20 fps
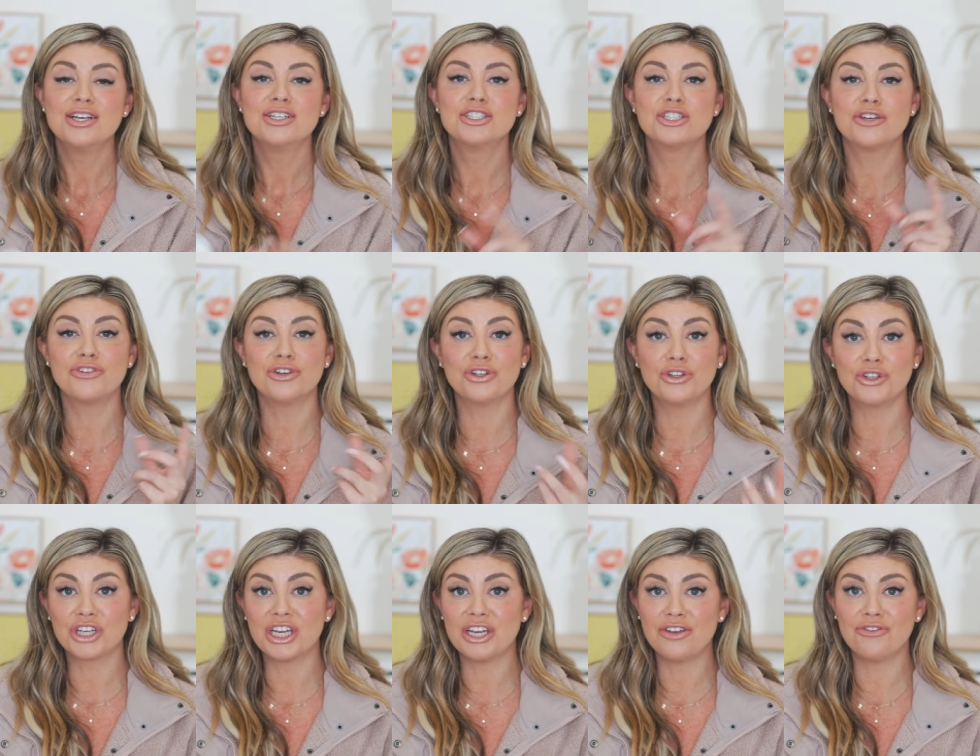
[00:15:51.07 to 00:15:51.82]
So if you're
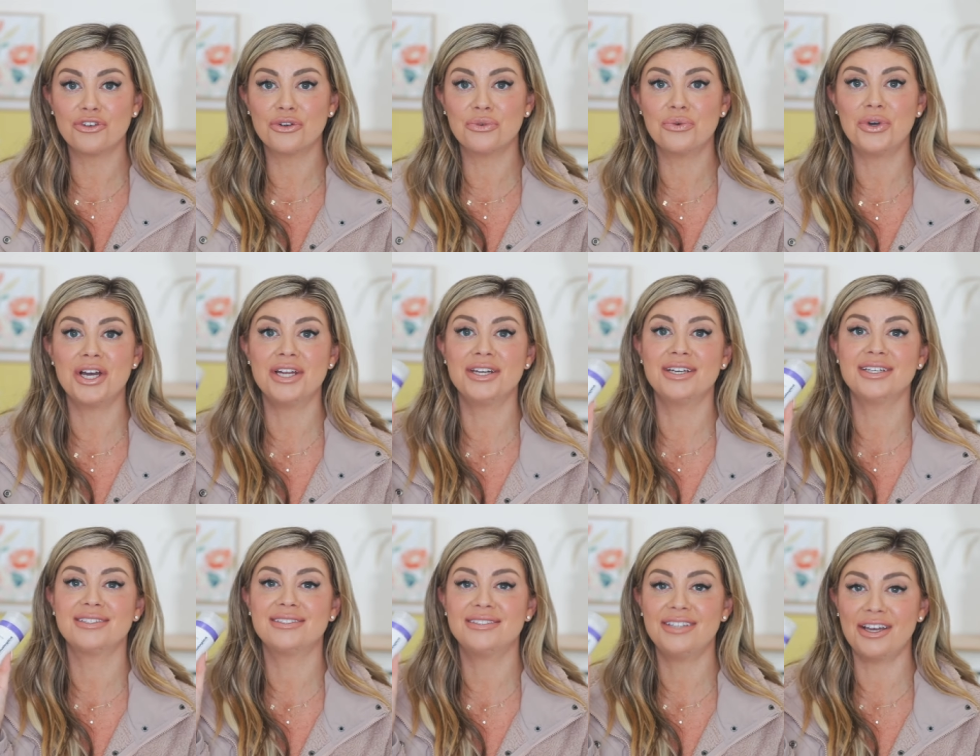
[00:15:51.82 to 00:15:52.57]
looking for one,
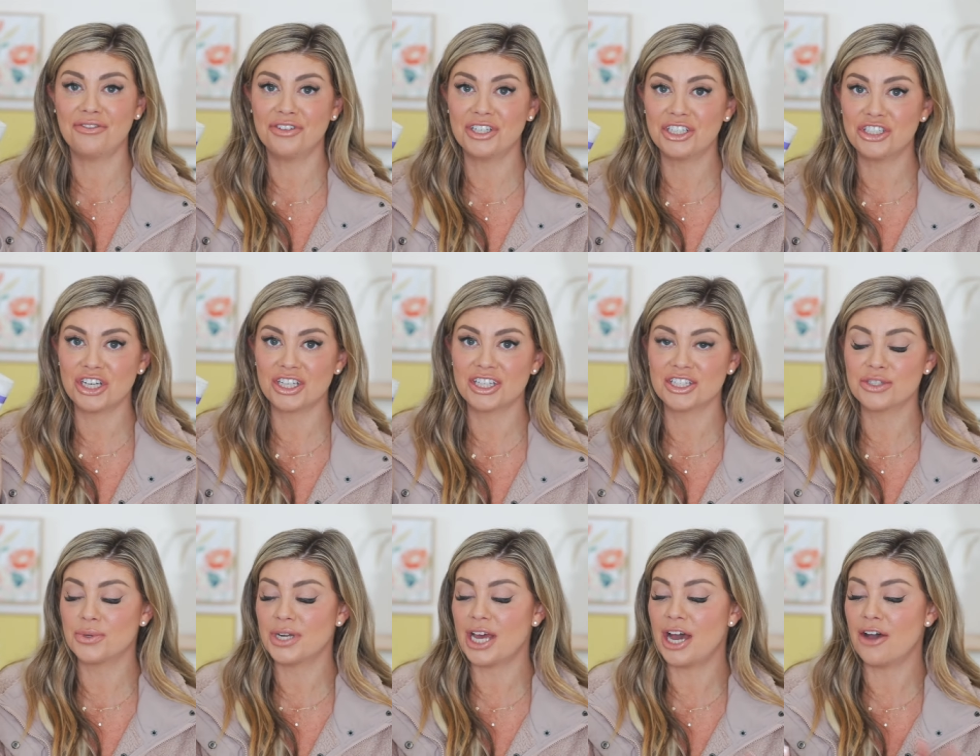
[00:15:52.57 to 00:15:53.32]
definitely check
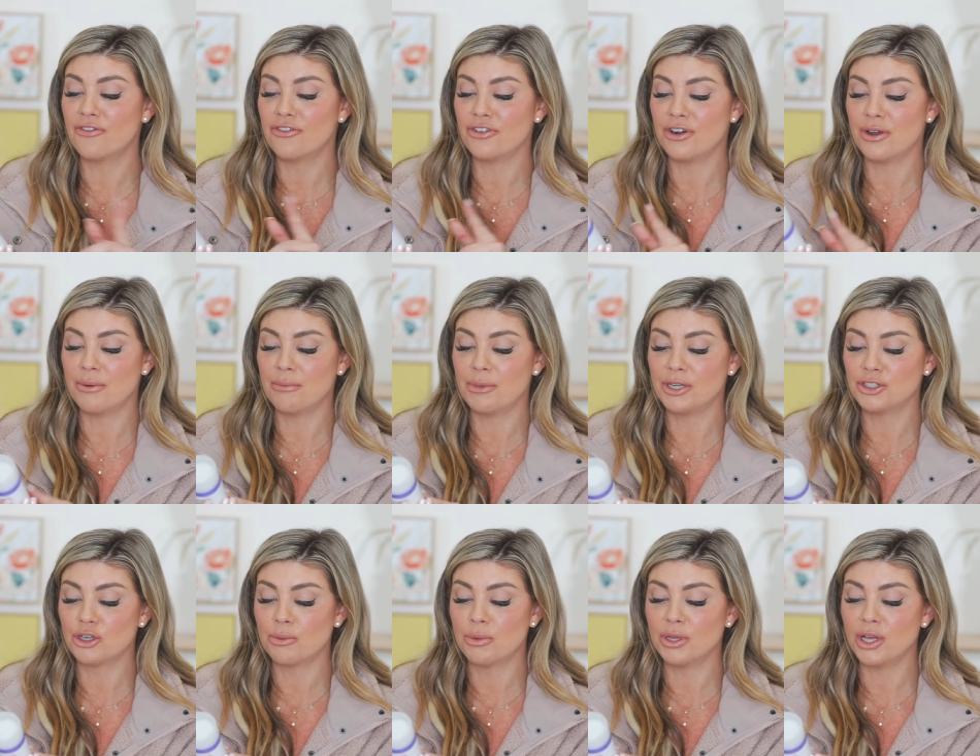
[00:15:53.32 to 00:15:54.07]
this one out from
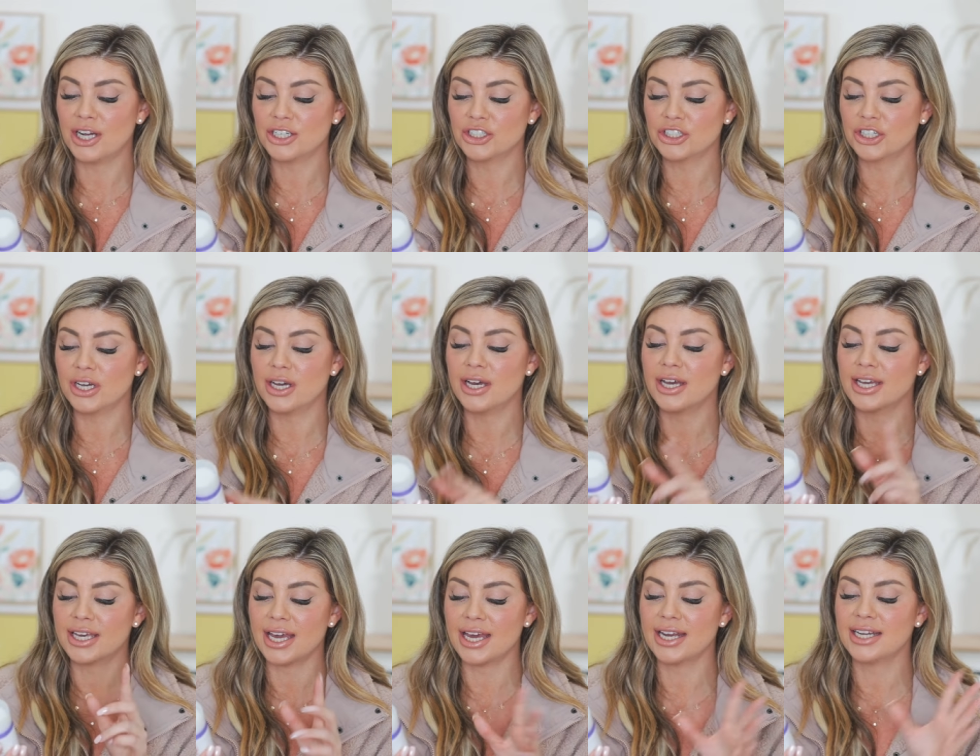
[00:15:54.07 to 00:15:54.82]

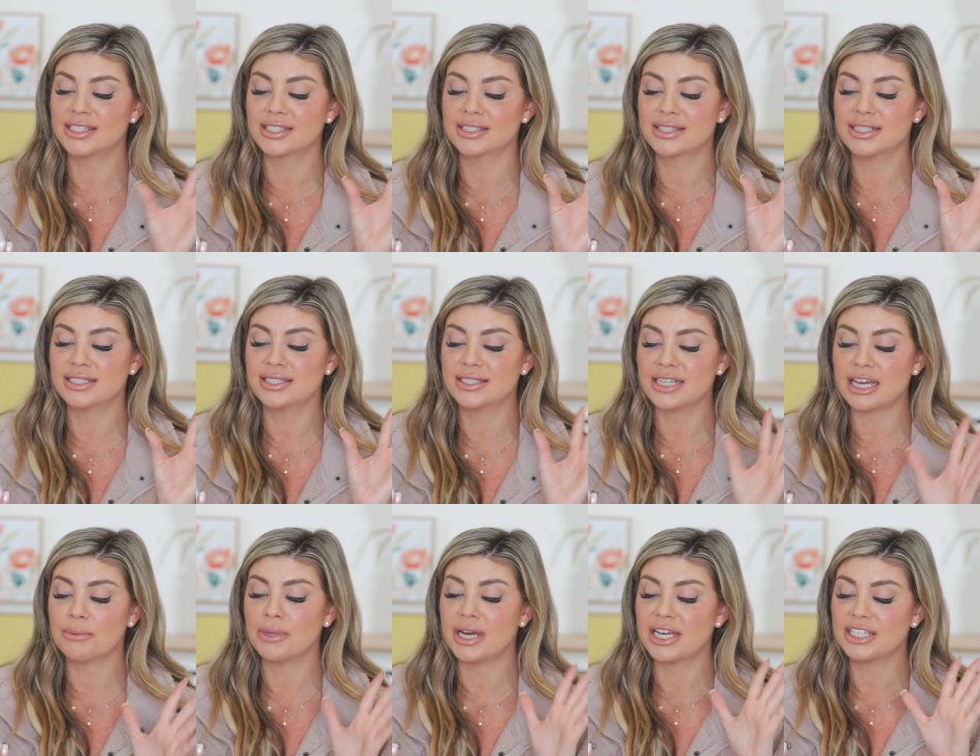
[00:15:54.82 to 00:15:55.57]
Dermalogica. Again, it's the
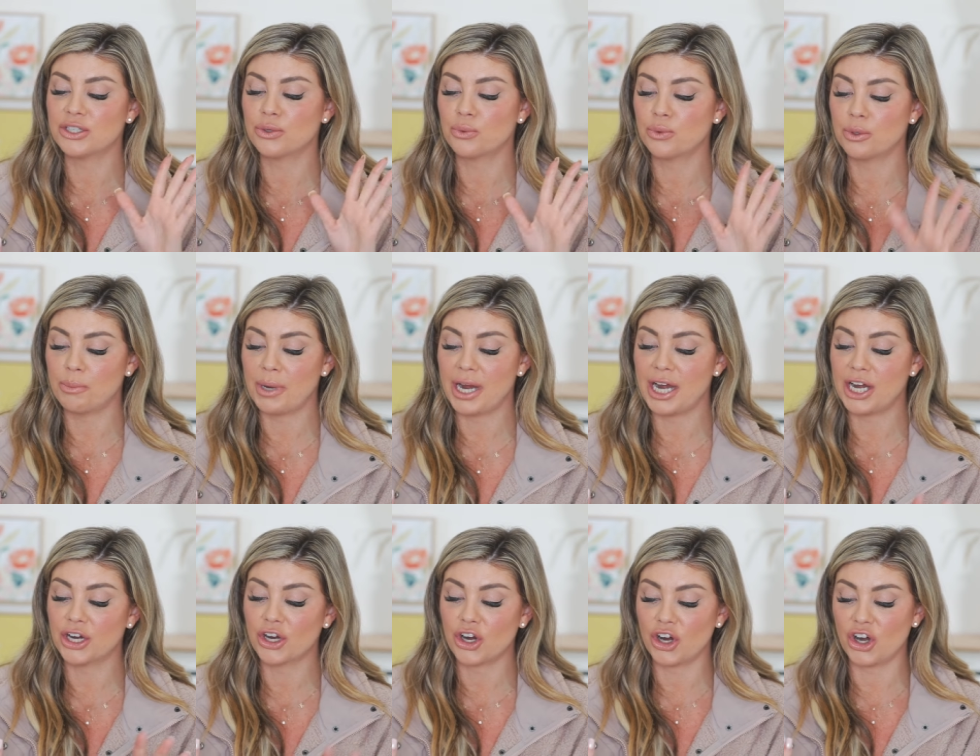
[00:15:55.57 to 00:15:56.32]
Stabilizing
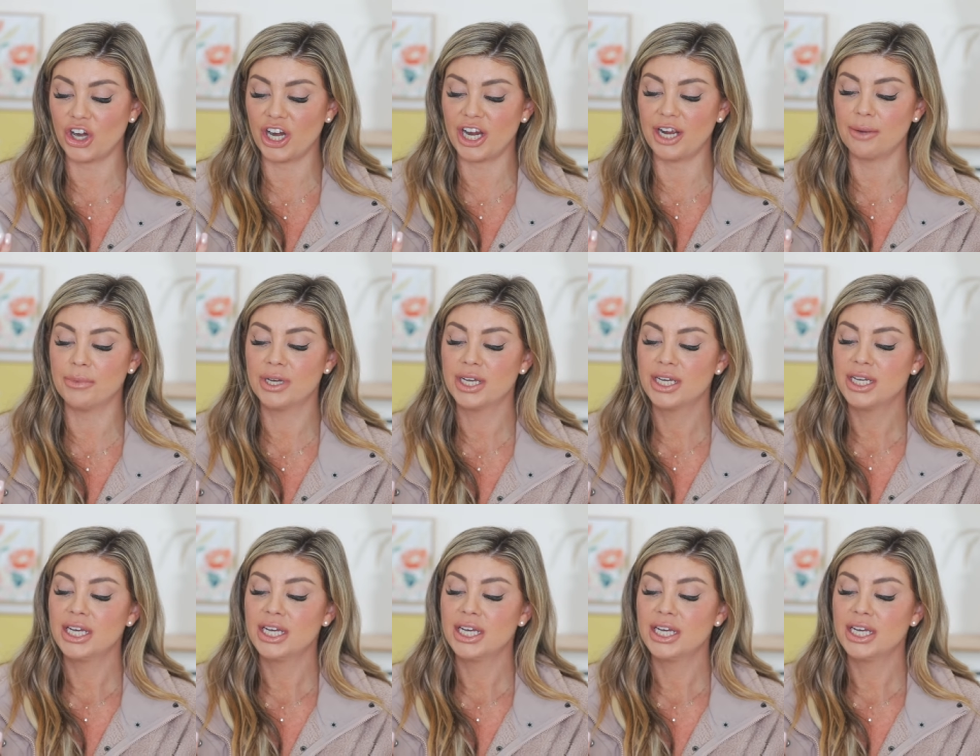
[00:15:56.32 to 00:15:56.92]
Repair Cream.